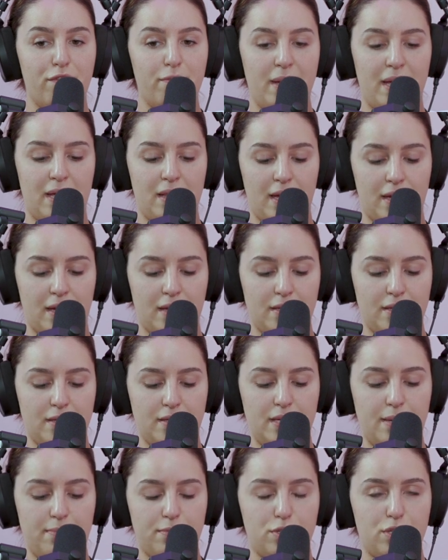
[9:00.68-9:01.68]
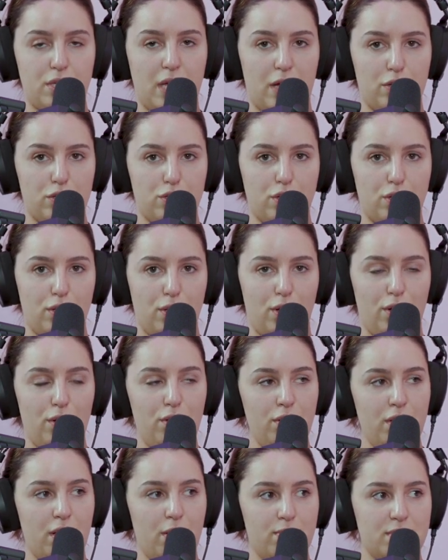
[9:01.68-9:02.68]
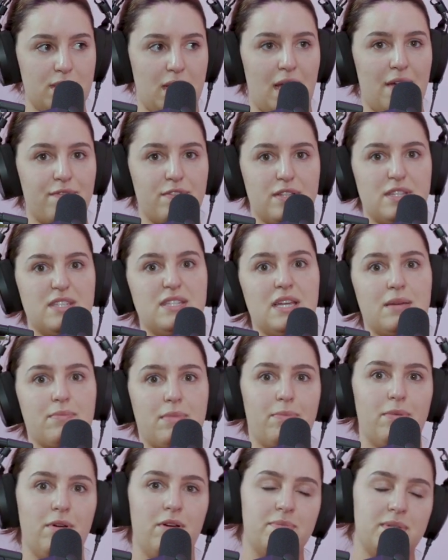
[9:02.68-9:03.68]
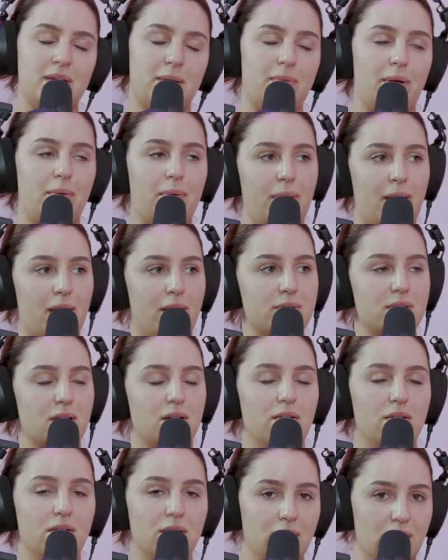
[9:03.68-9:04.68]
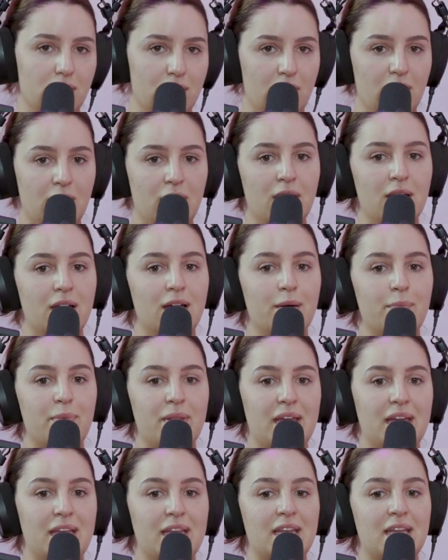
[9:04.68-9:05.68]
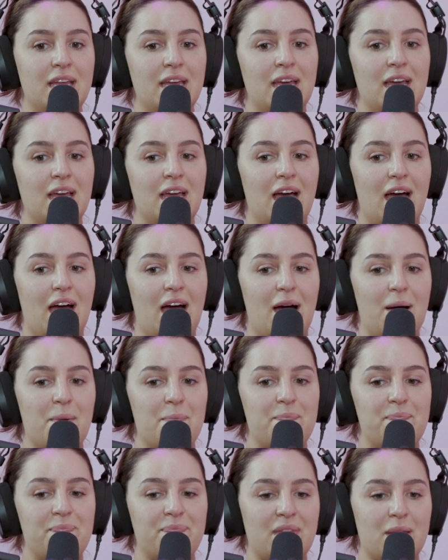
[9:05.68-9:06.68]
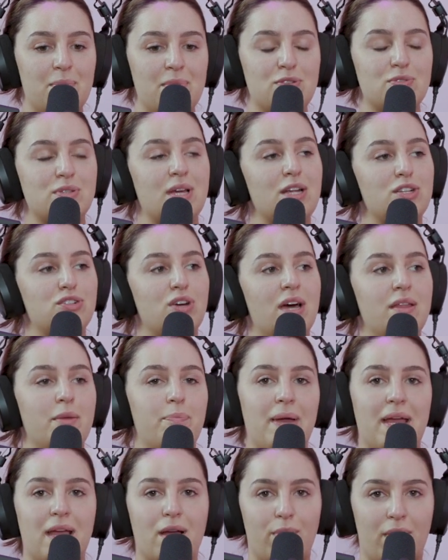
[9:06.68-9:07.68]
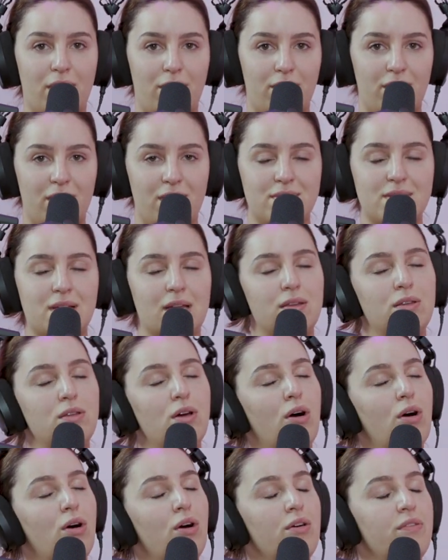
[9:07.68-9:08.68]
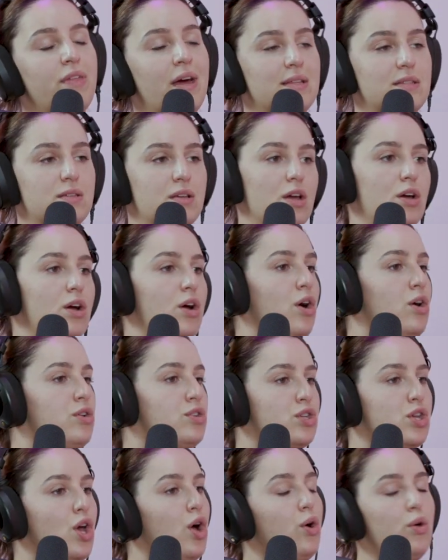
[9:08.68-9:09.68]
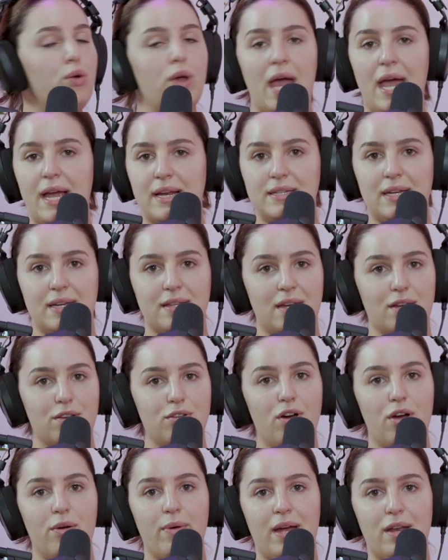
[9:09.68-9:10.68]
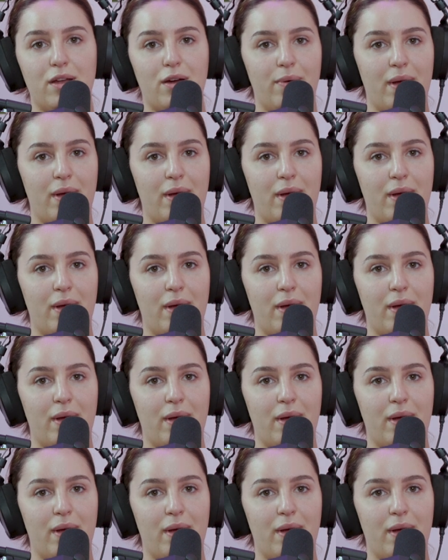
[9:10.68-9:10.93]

for me, it like dipped down too low, and I was like, I have to stick my boobs up, blah blah blah. And I was like, oh. But then, Mitch was like, try the pink one on, and I was like, no, that's too hectic. Like, no way.